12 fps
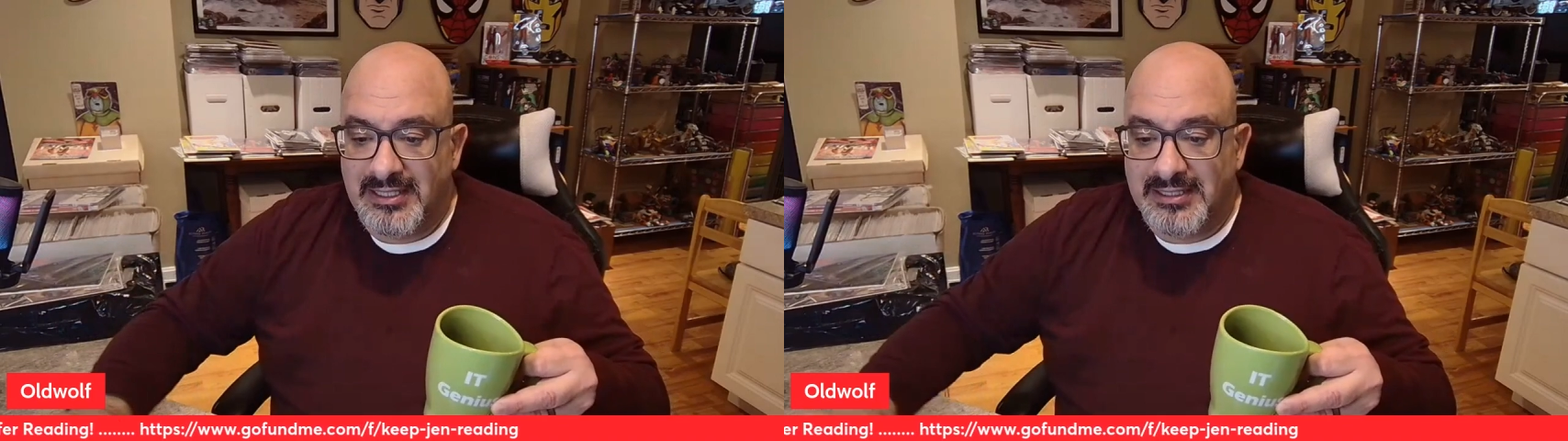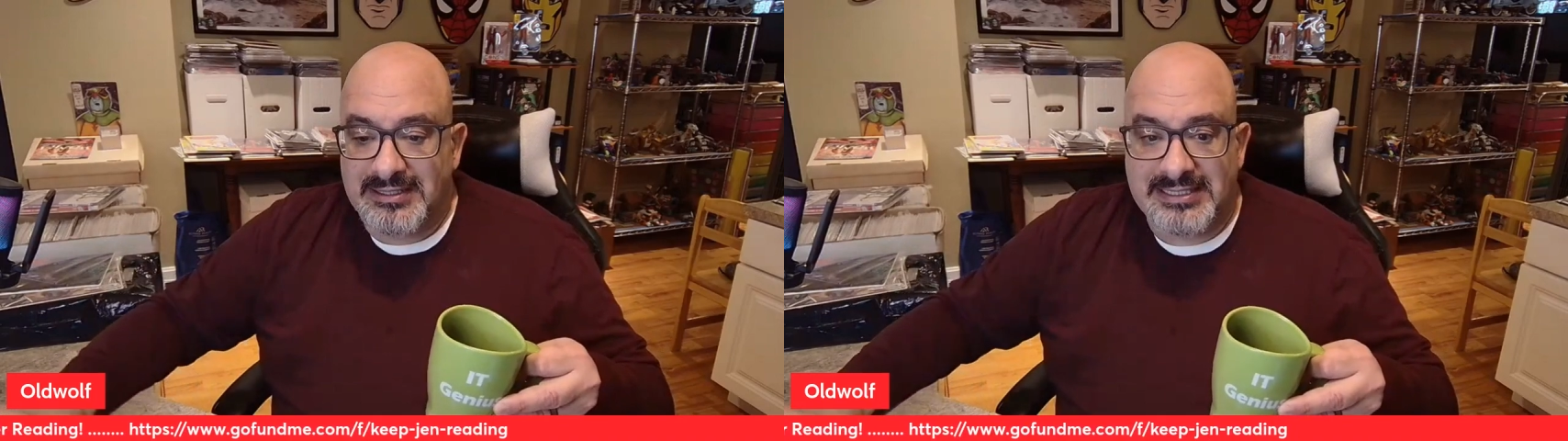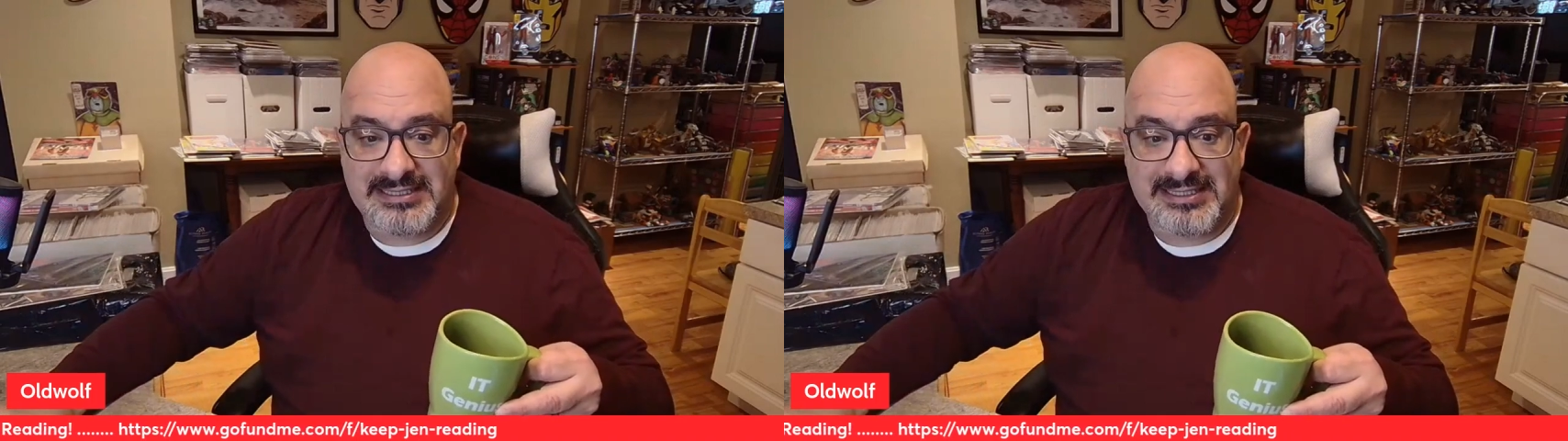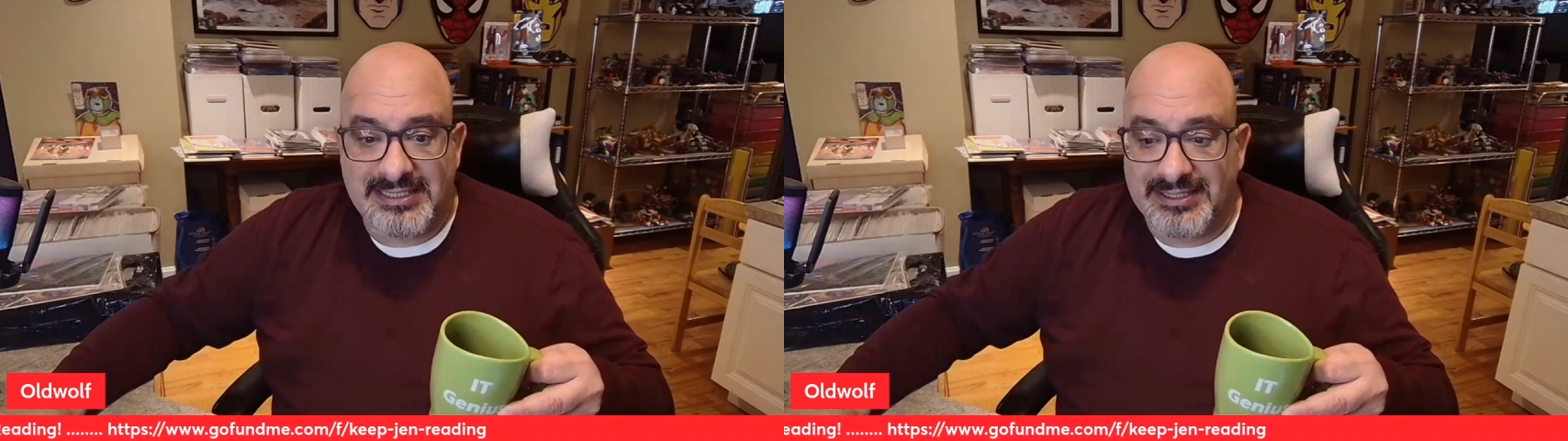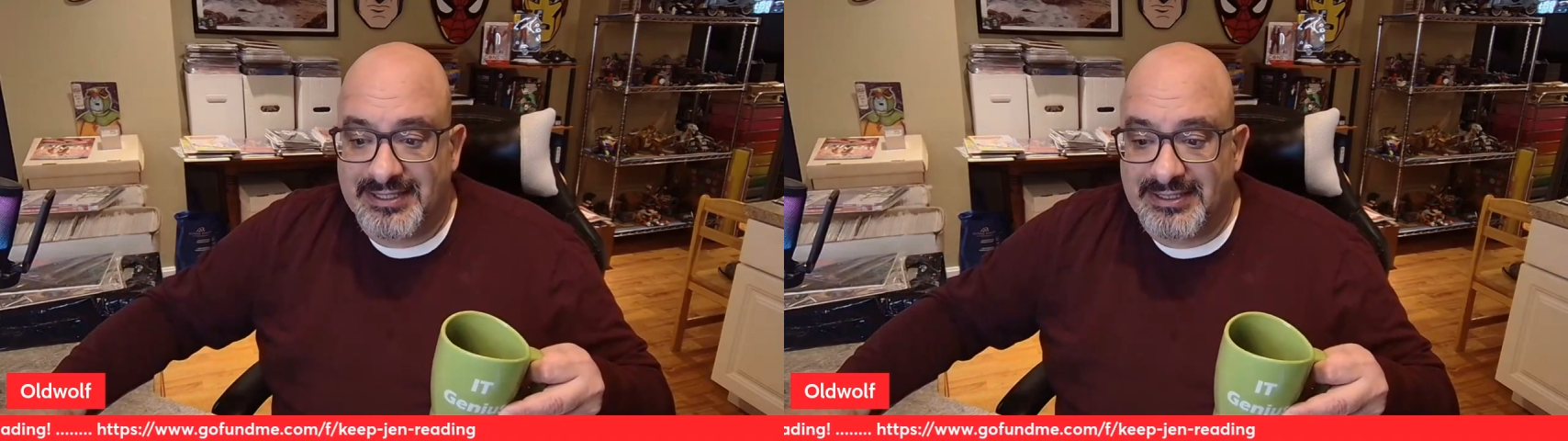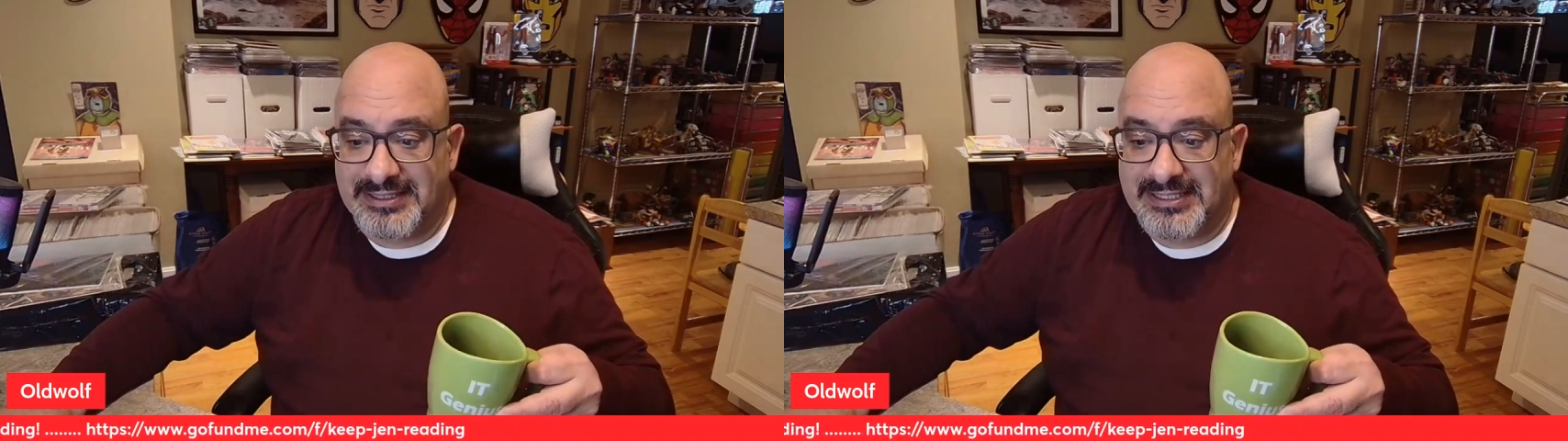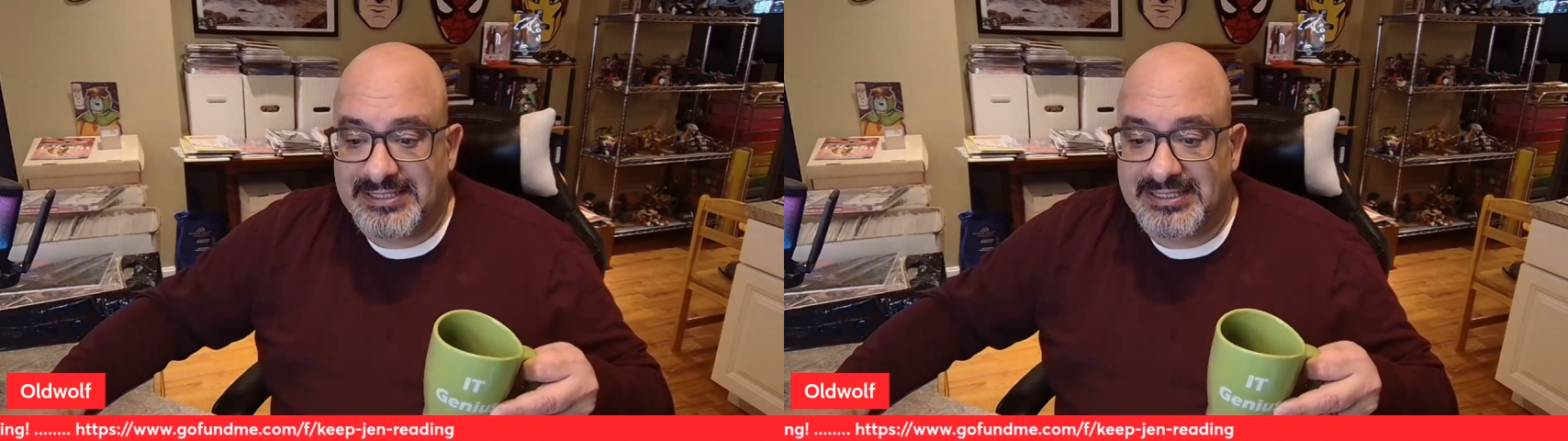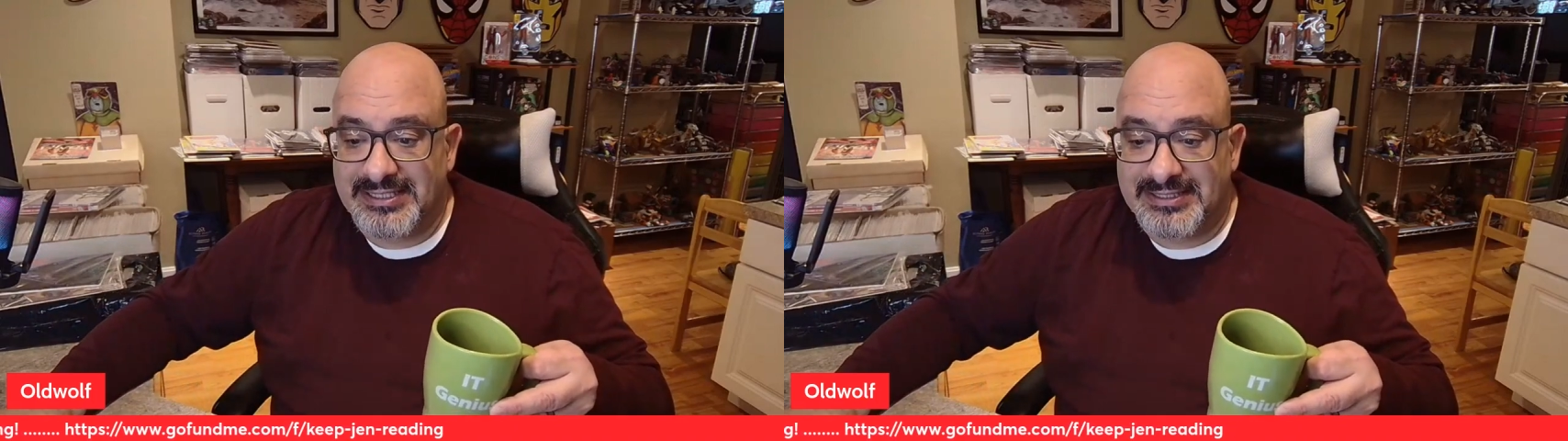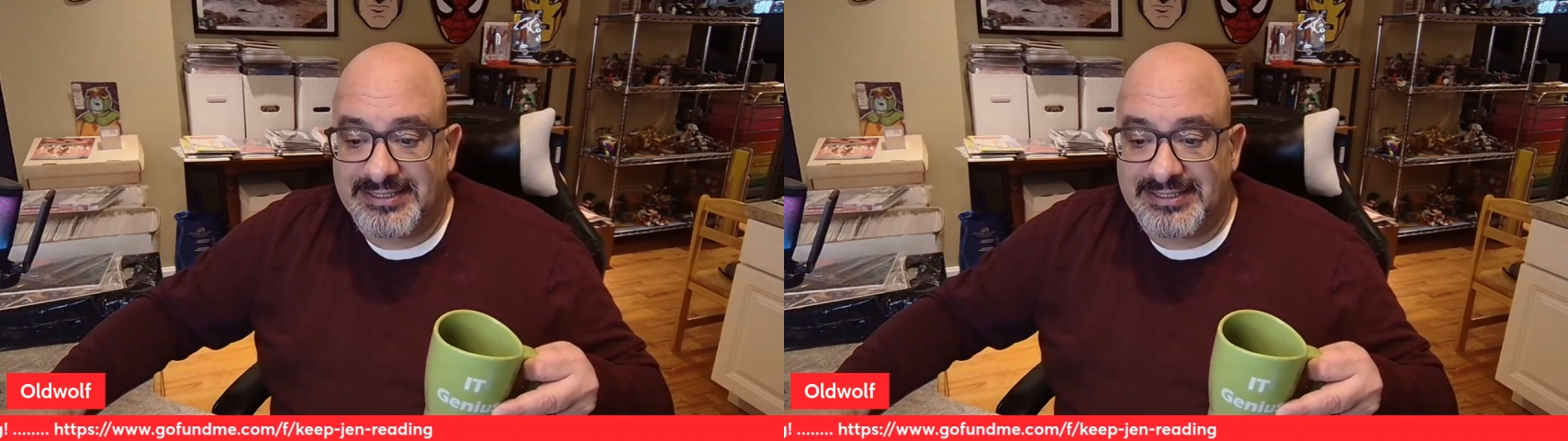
this little